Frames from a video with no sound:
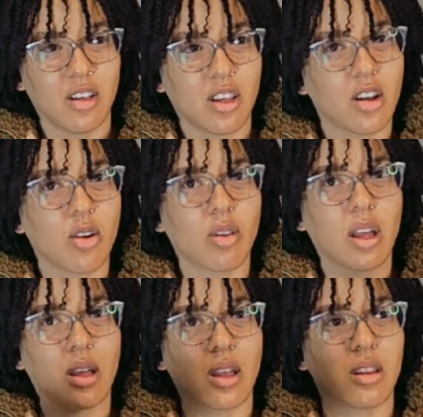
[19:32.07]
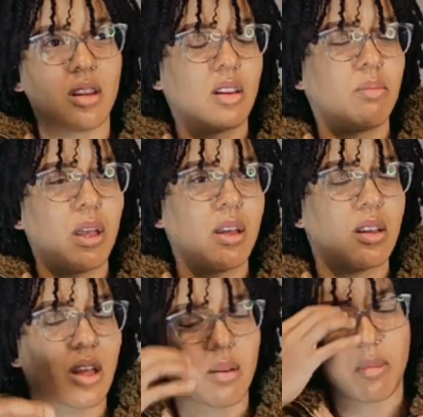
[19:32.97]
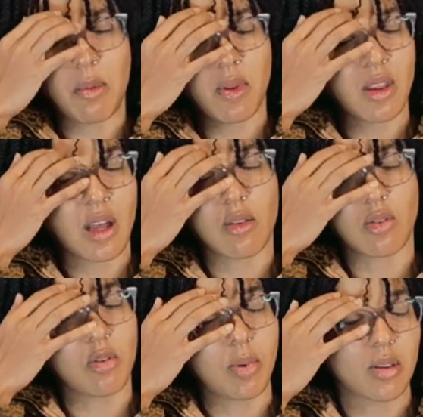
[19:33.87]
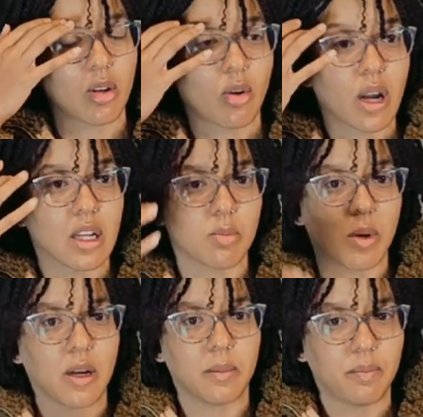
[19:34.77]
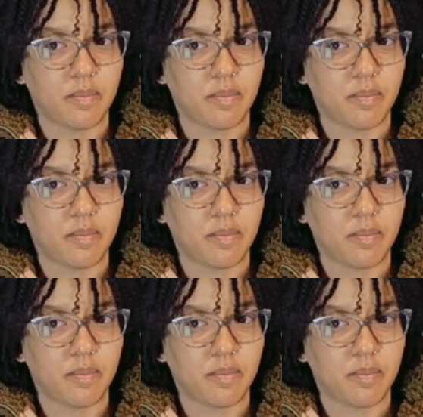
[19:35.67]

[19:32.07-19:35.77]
maybe, I don't know about the grades, but